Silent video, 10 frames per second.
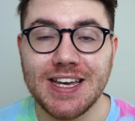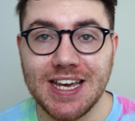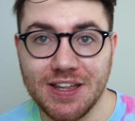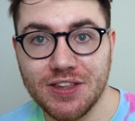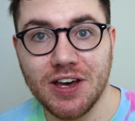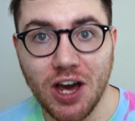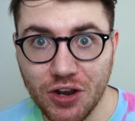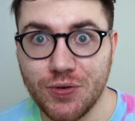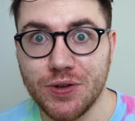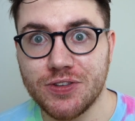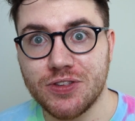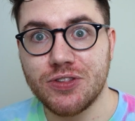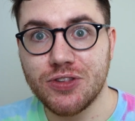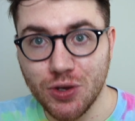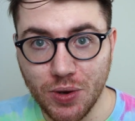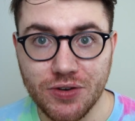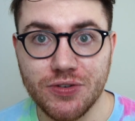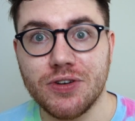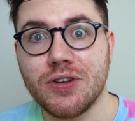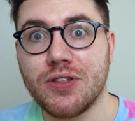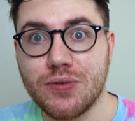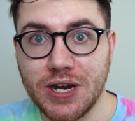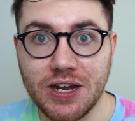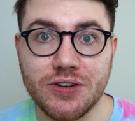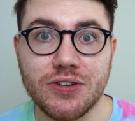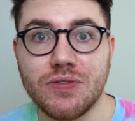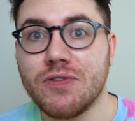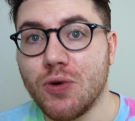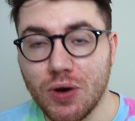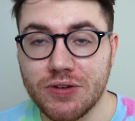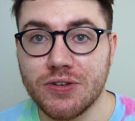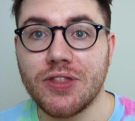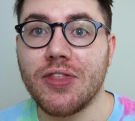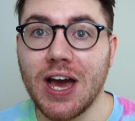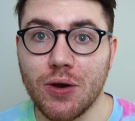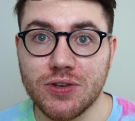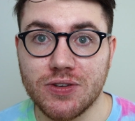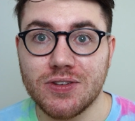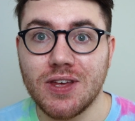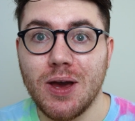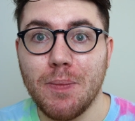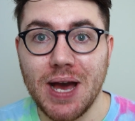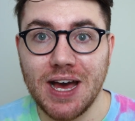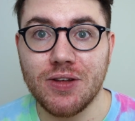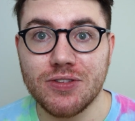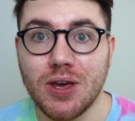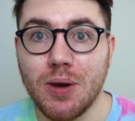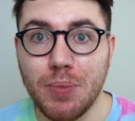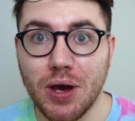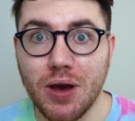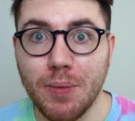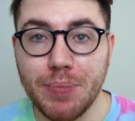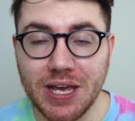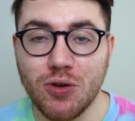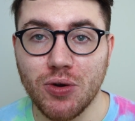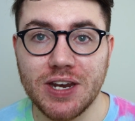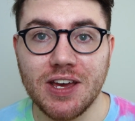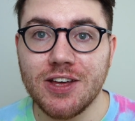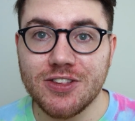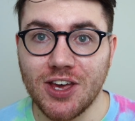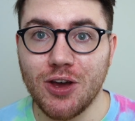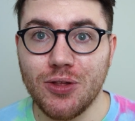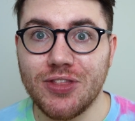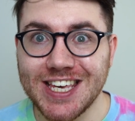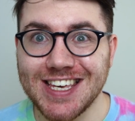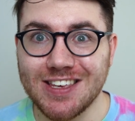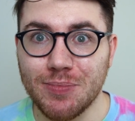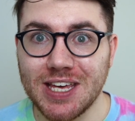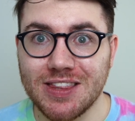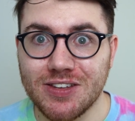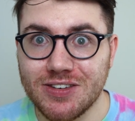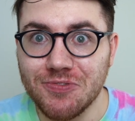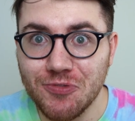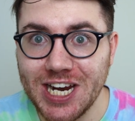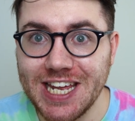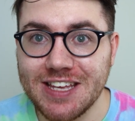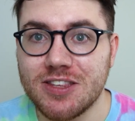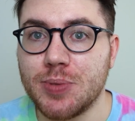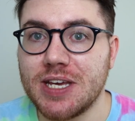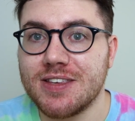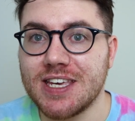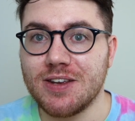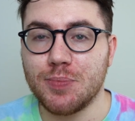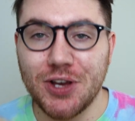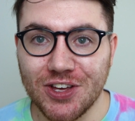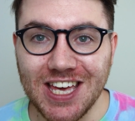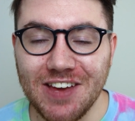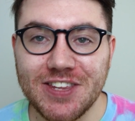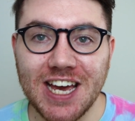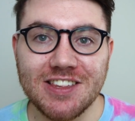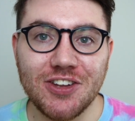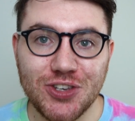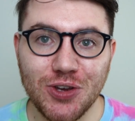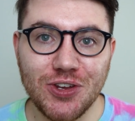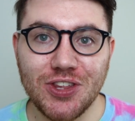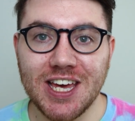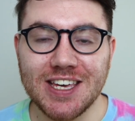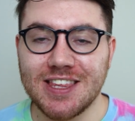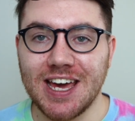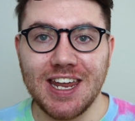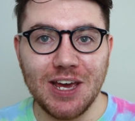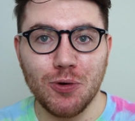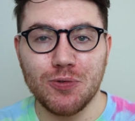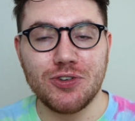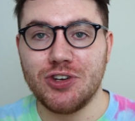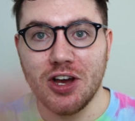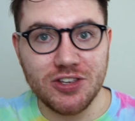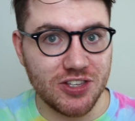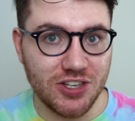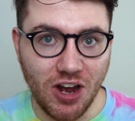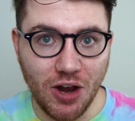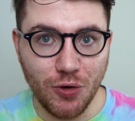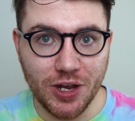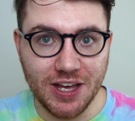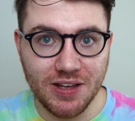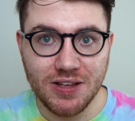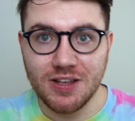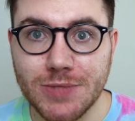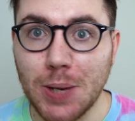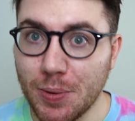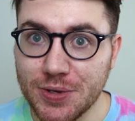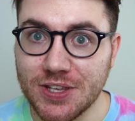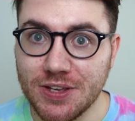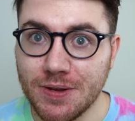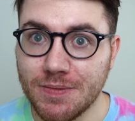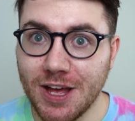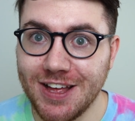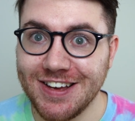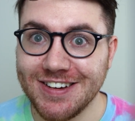in the hundreds, 200, 300, 400,000 pounds per Bitcoin. So this is something that really needs to be considered, because if Tesla do this, then it will just skyrocket. I promise you.